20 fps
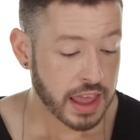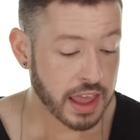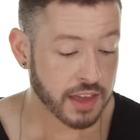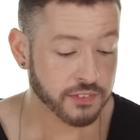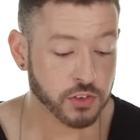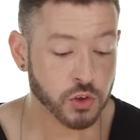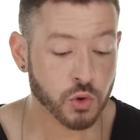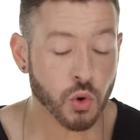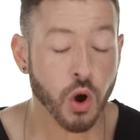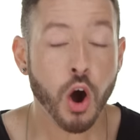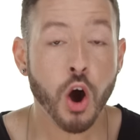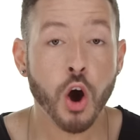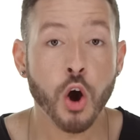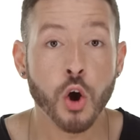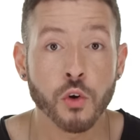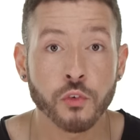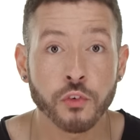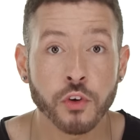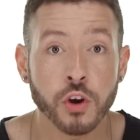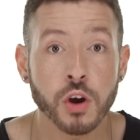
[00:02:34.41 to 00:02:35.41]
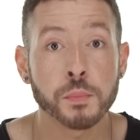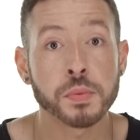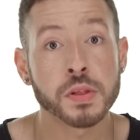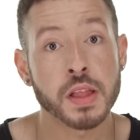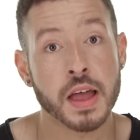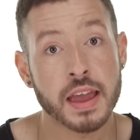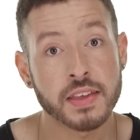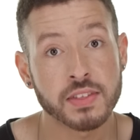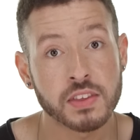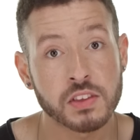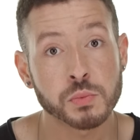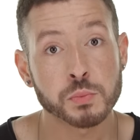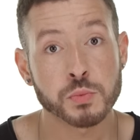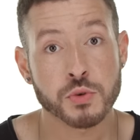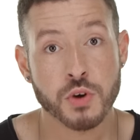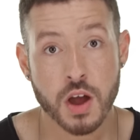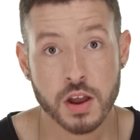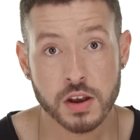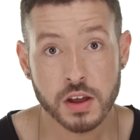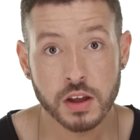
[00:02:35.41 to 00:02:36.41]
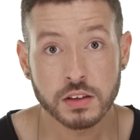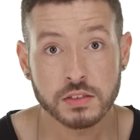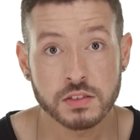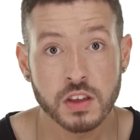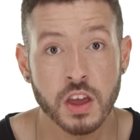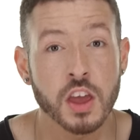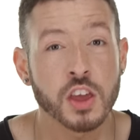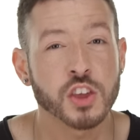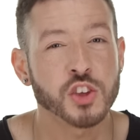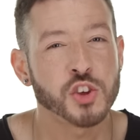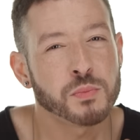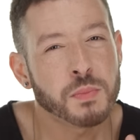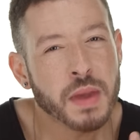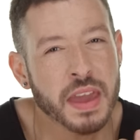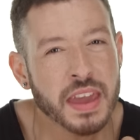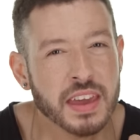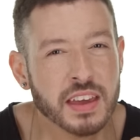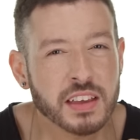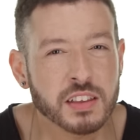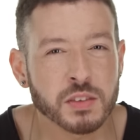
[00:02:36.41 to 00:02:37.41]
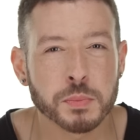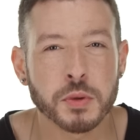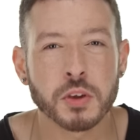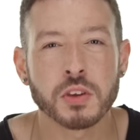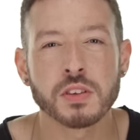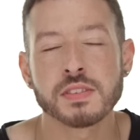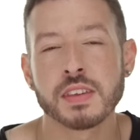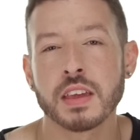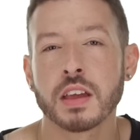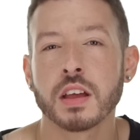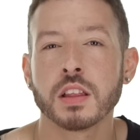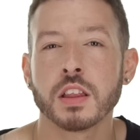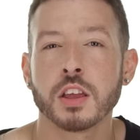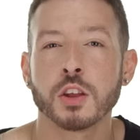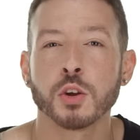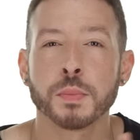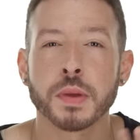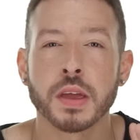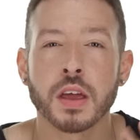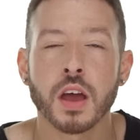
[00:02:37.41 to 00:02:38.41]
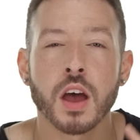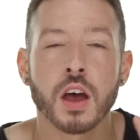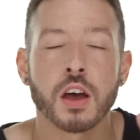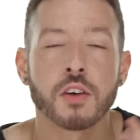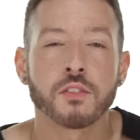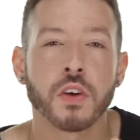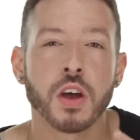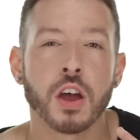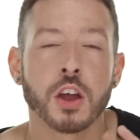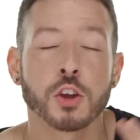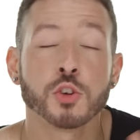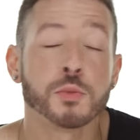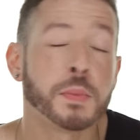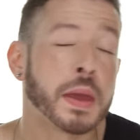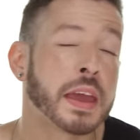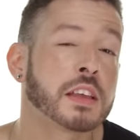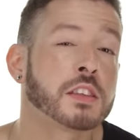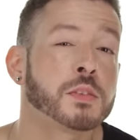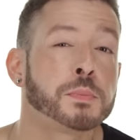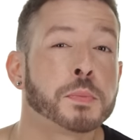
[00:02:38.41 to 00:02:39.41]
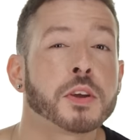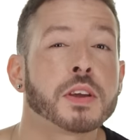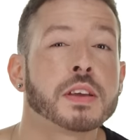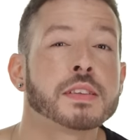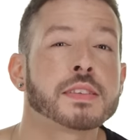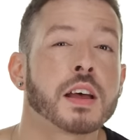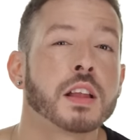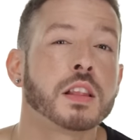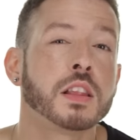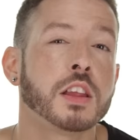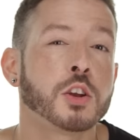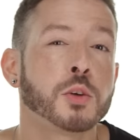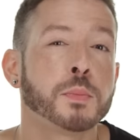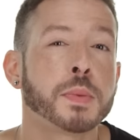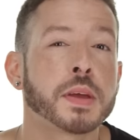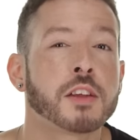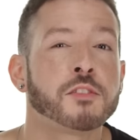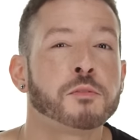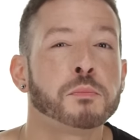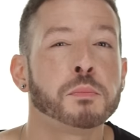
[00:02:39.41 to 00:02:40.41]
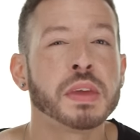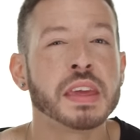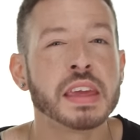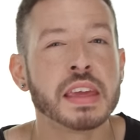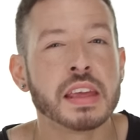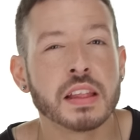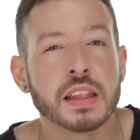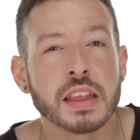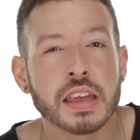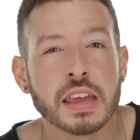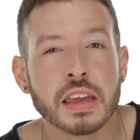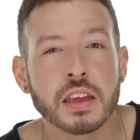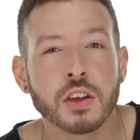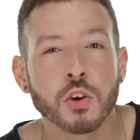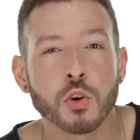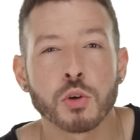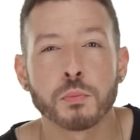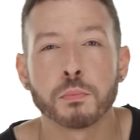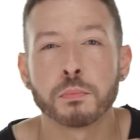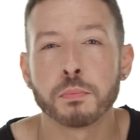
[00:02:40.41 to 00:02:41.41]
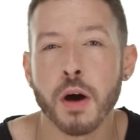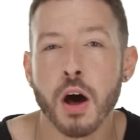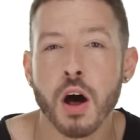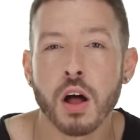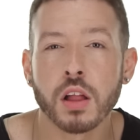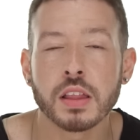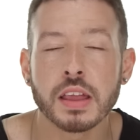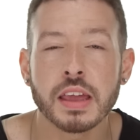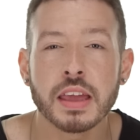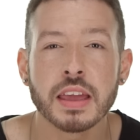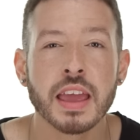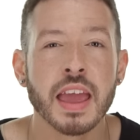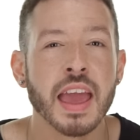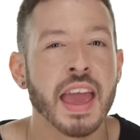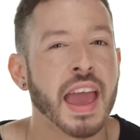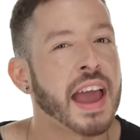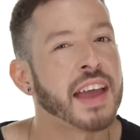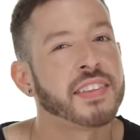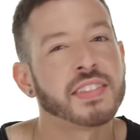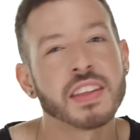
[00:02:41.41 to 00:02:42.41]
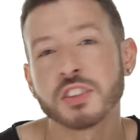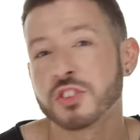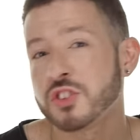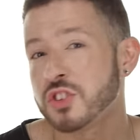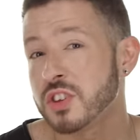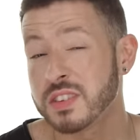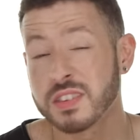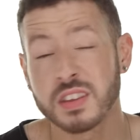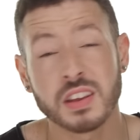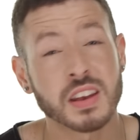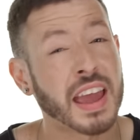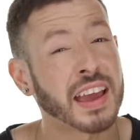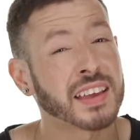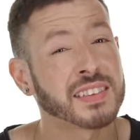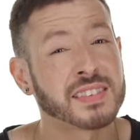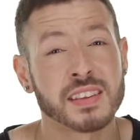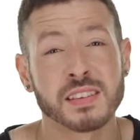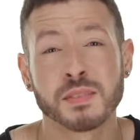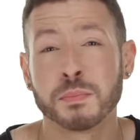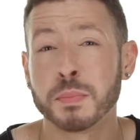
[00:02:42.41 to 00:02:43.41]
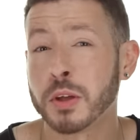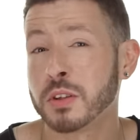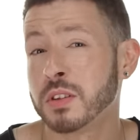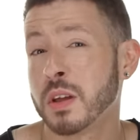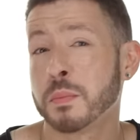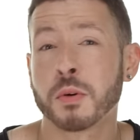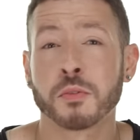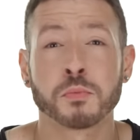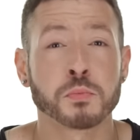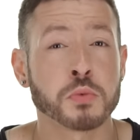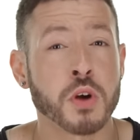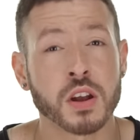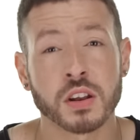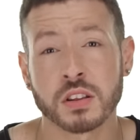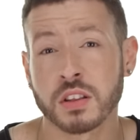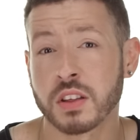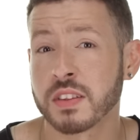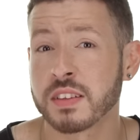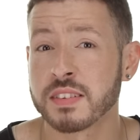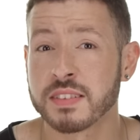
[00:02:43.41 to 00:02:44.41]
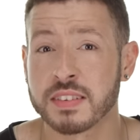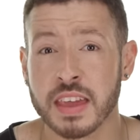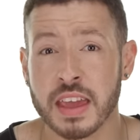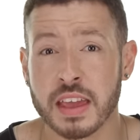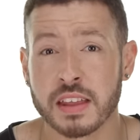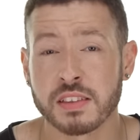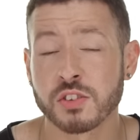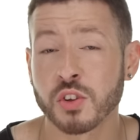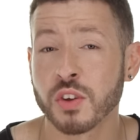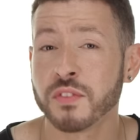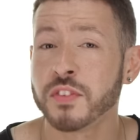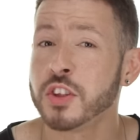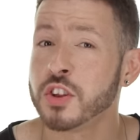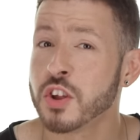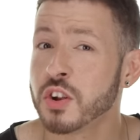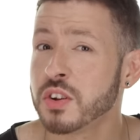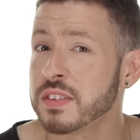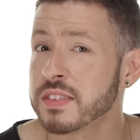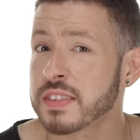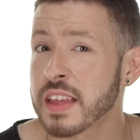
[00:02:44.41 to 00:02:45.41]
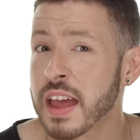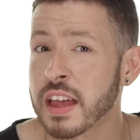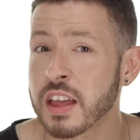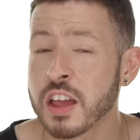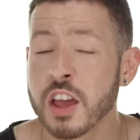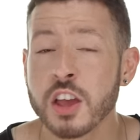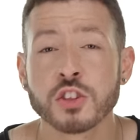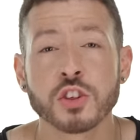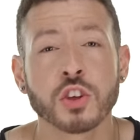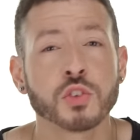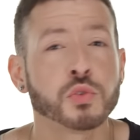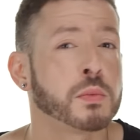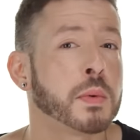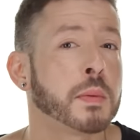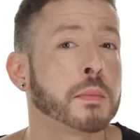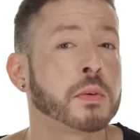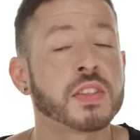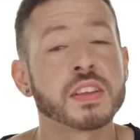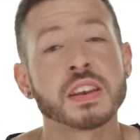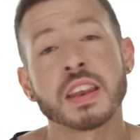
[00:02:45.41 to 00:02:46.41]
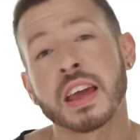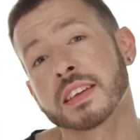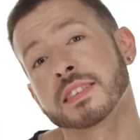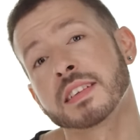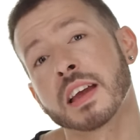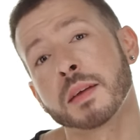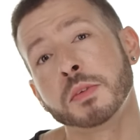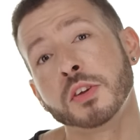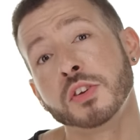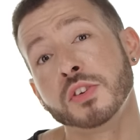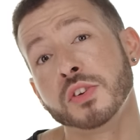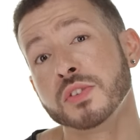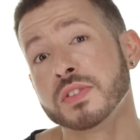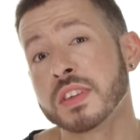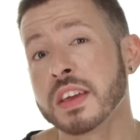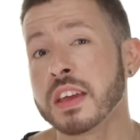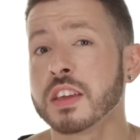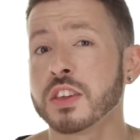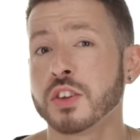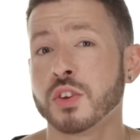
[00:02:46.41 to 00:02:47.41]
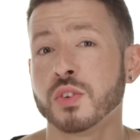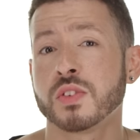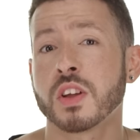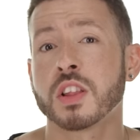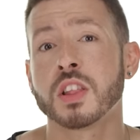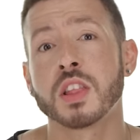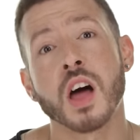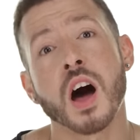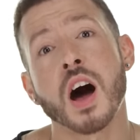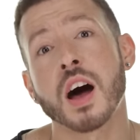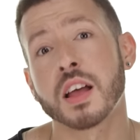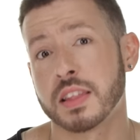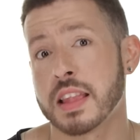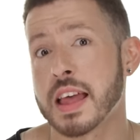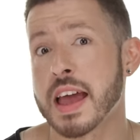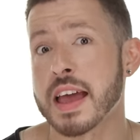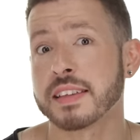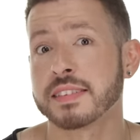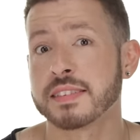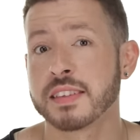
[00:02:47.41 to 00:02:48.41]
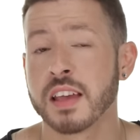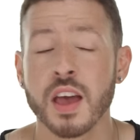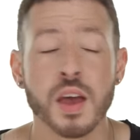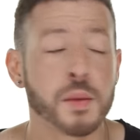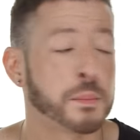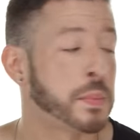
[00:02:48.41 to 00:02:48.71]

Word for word: If you over-apply this product, you may experience a little bit of peeling or balling, and that's just an excess buildup of product on the skin. So if you notice that, just remember the next time you use it, use a lot less.